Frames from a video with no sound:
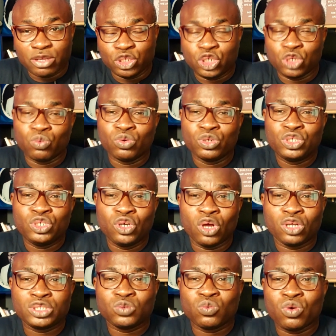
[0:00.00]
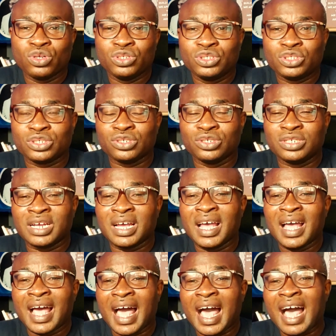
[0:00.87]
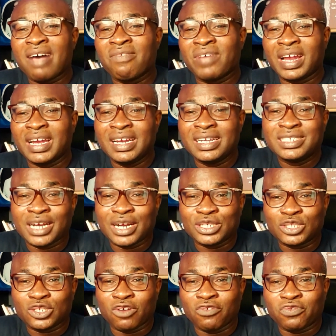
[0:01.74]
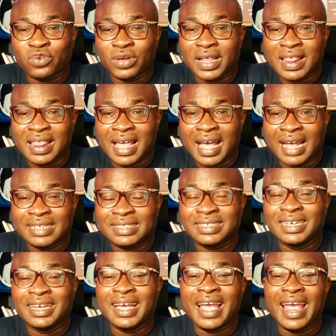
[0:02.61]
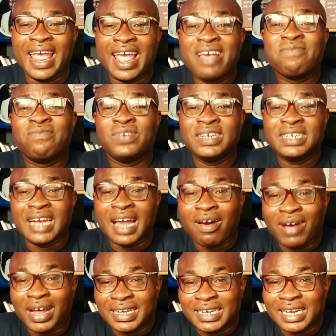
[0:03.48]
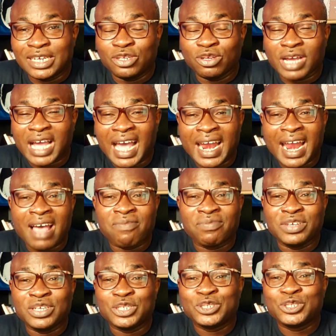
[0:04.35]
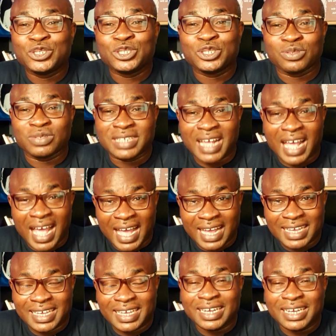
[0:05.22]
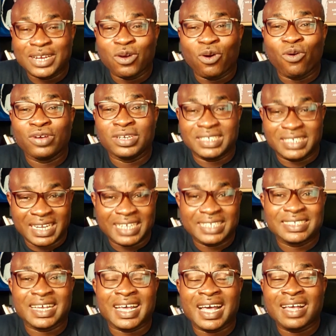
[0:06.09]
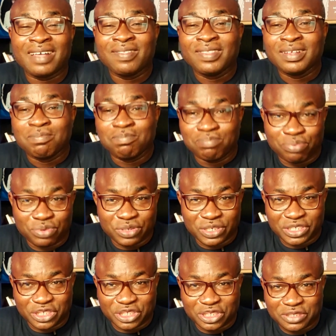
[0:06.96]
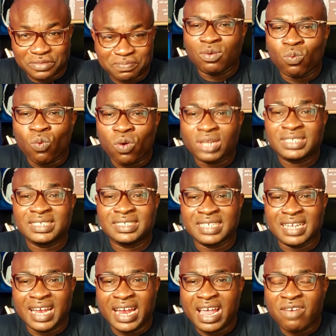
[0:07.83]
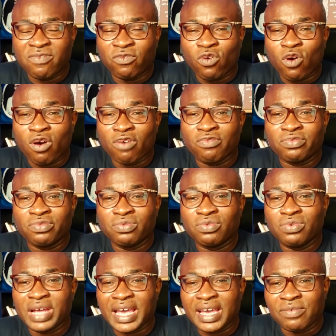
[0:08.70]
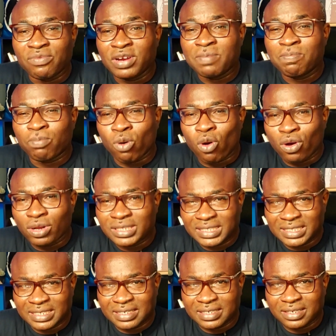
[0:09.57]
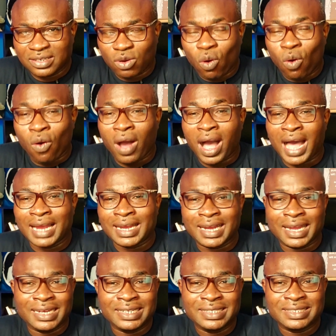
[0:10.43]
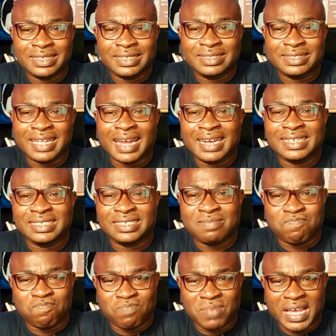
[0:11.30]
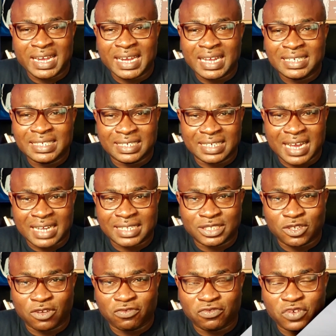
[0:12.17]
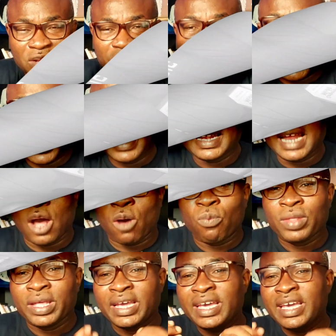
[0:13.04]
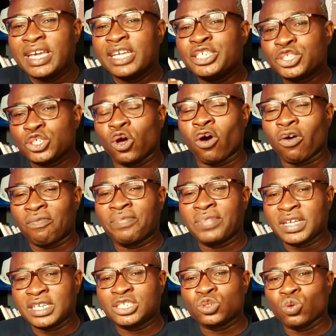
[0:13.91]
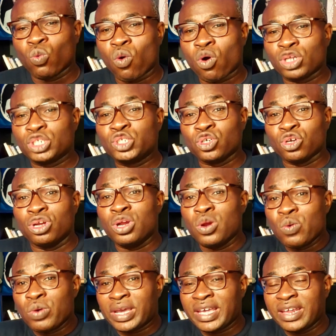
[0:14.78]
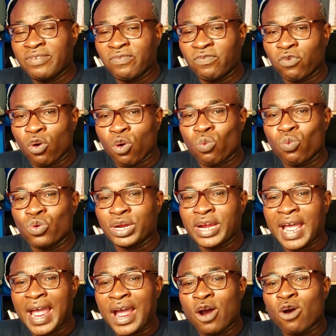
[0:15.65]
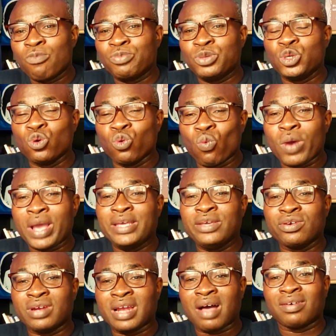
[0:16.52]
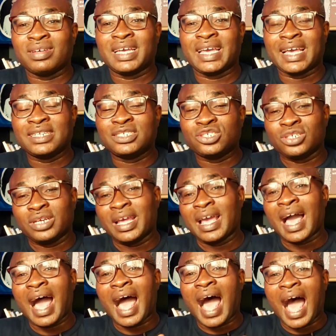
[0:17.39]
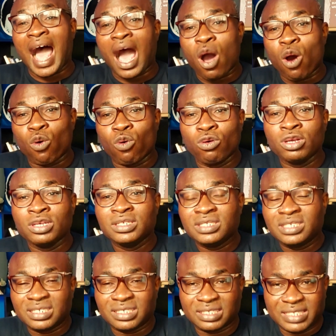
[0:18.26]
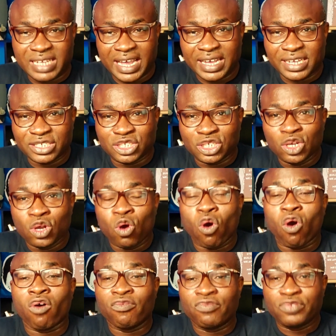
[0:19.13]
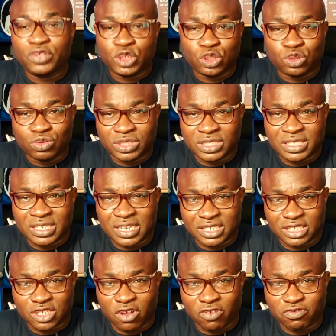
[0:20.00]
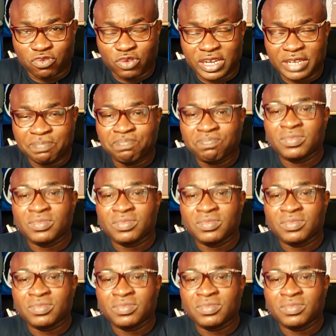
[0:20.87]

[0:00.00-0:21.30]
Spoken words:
You would not want to have an HR software that every now and then you can have issues with hacking or data breach. What is the level of reporting or analytics that is embedded in that software? Now, each of this what you're looking for would help you when you now get to the how stage of choosing the software.